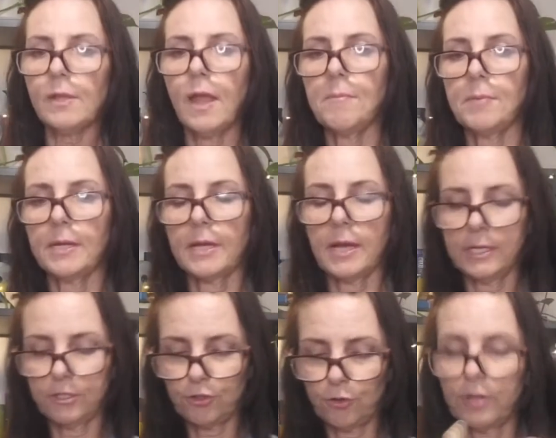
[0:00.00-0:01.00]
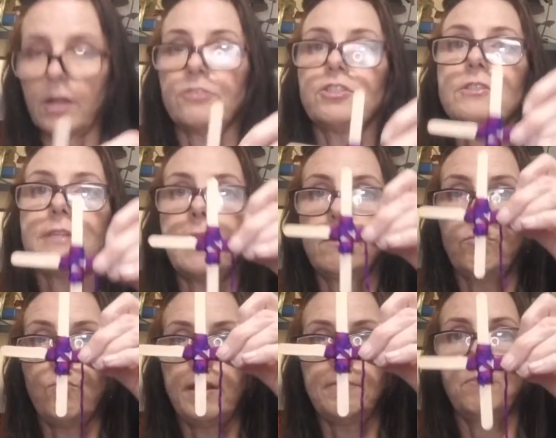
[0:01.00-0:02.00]
I'm going to cut it short, and I'll just add
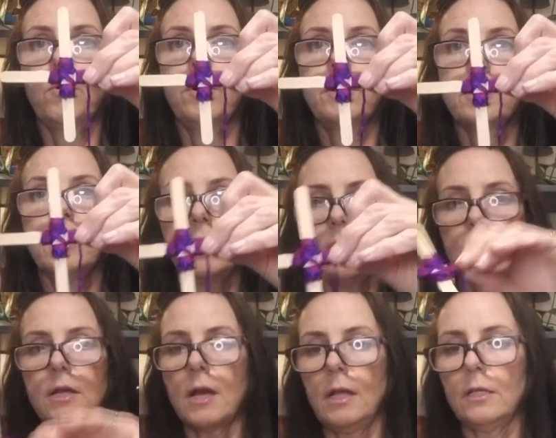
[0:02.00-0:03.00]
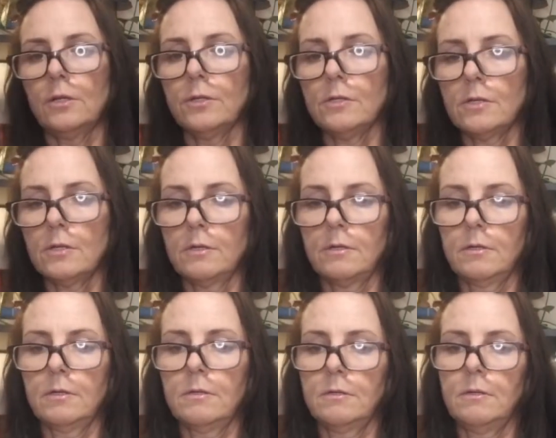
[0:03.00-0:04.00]
one more color.
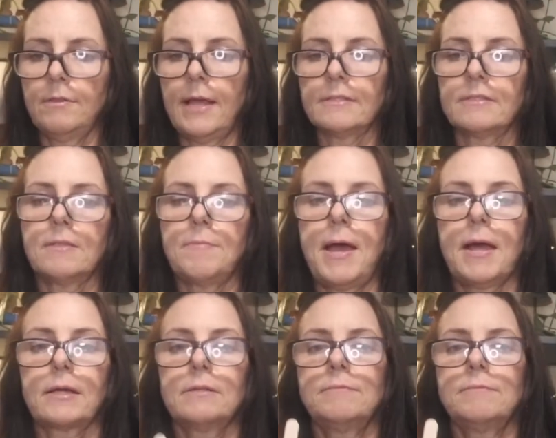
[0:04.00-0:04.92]
That's the back.